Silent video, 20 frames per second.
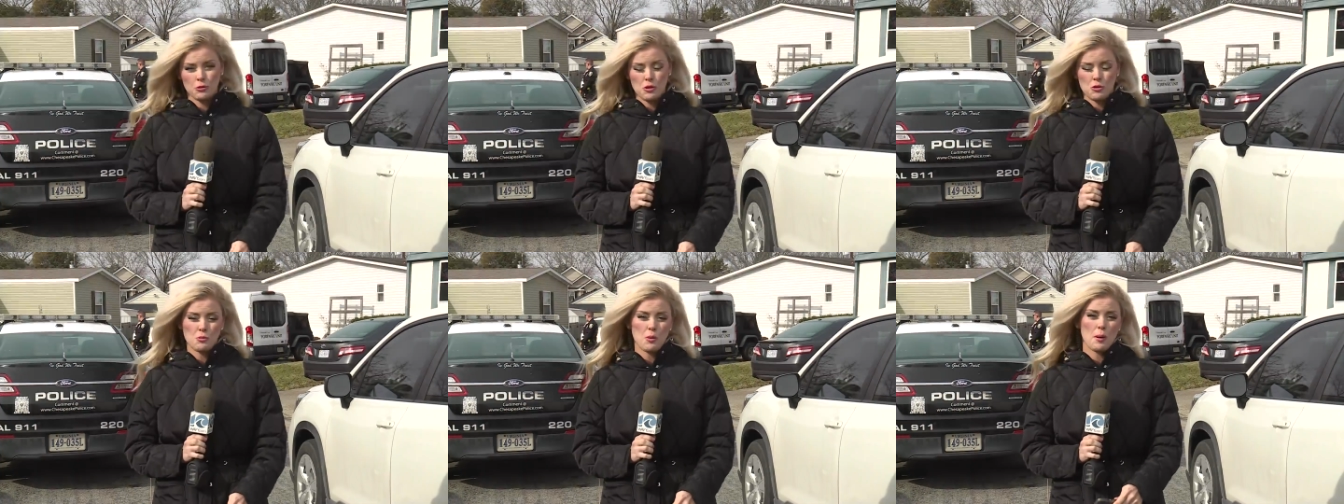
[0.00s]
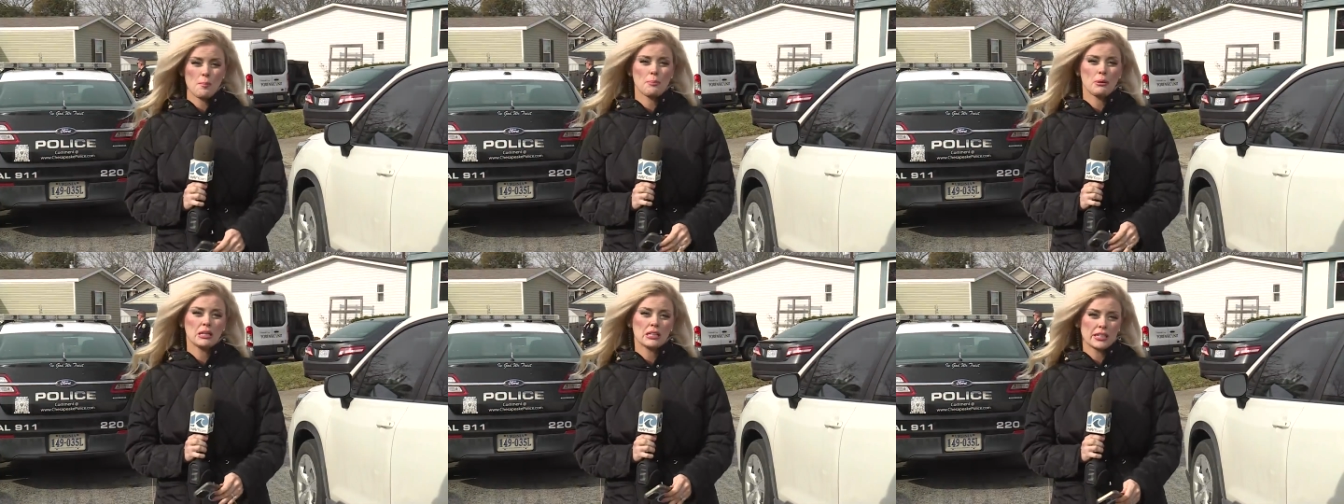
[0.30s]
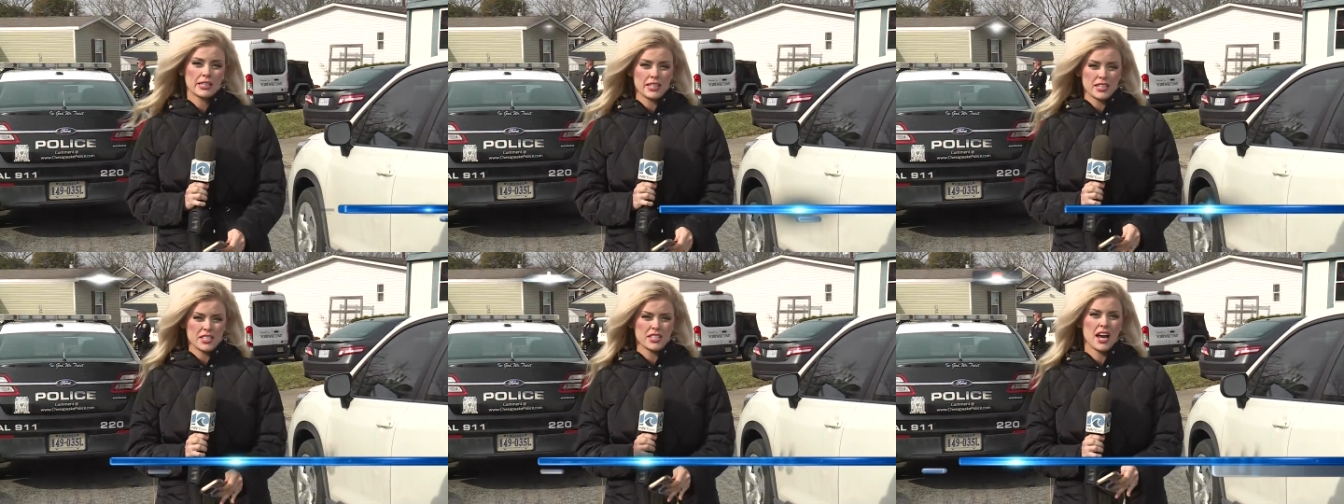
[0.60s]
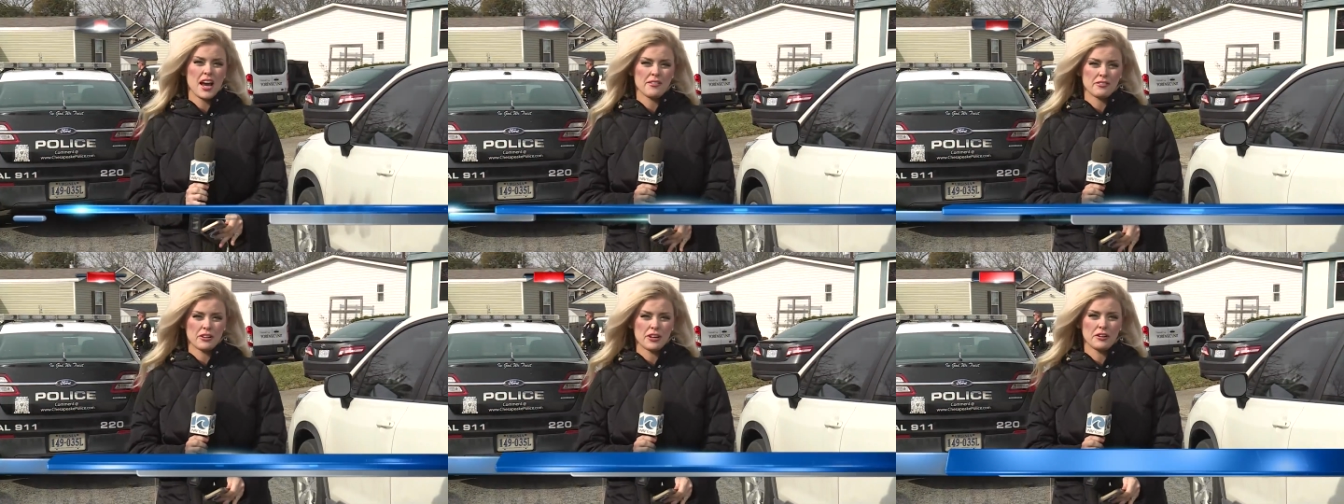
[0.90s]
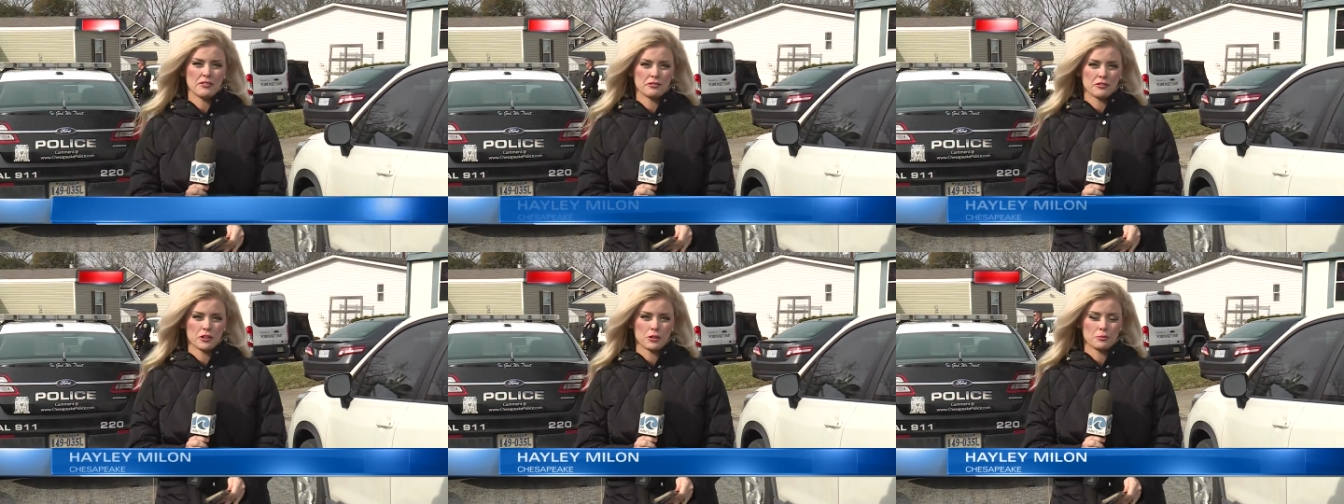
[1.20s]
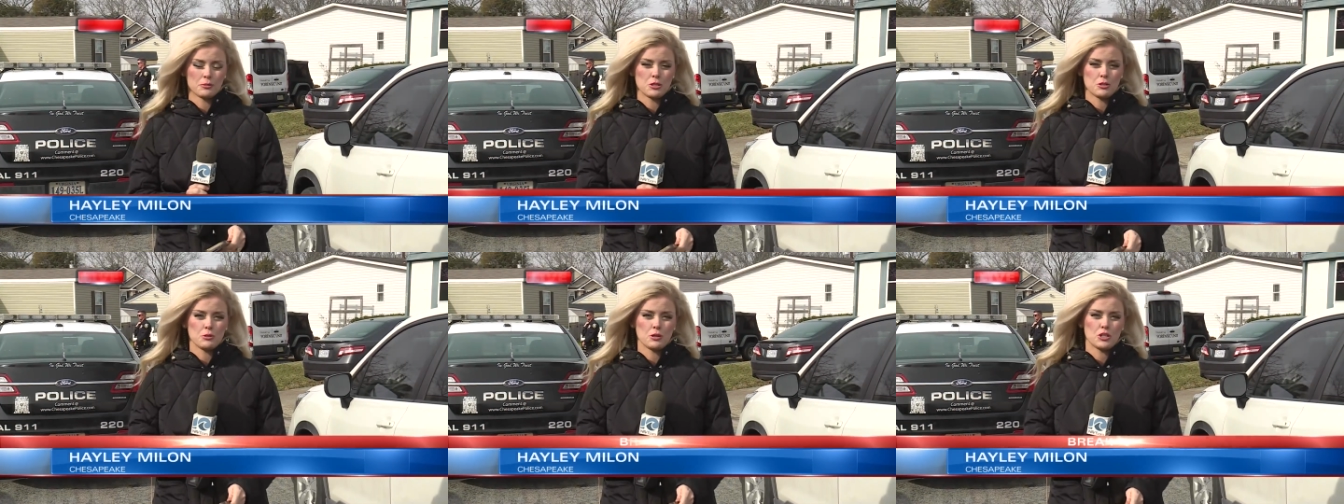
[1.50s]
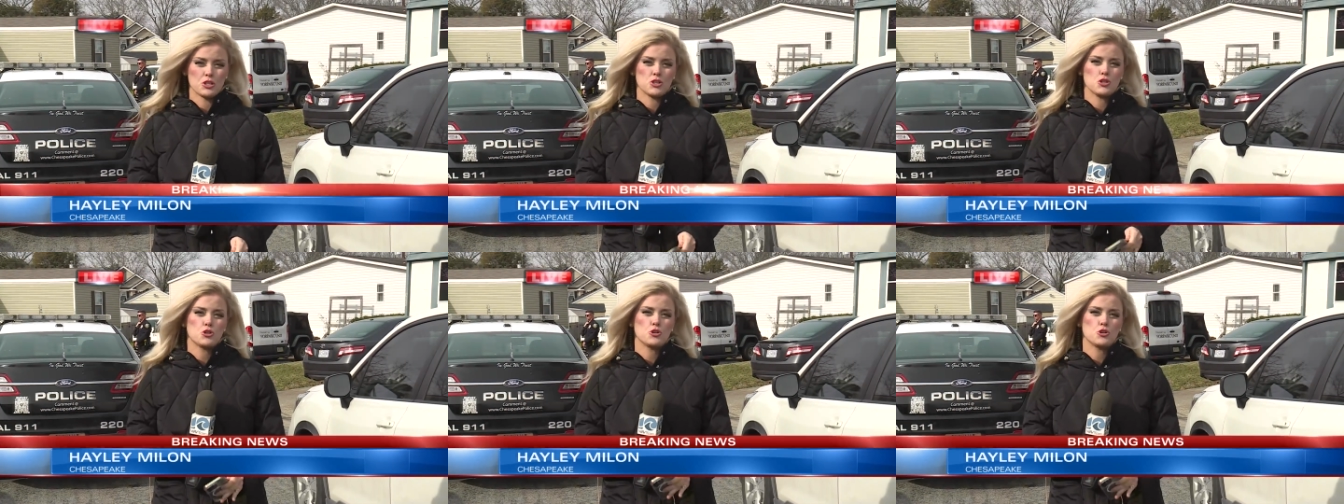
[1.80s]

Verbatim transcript: with what police have confirmed to us.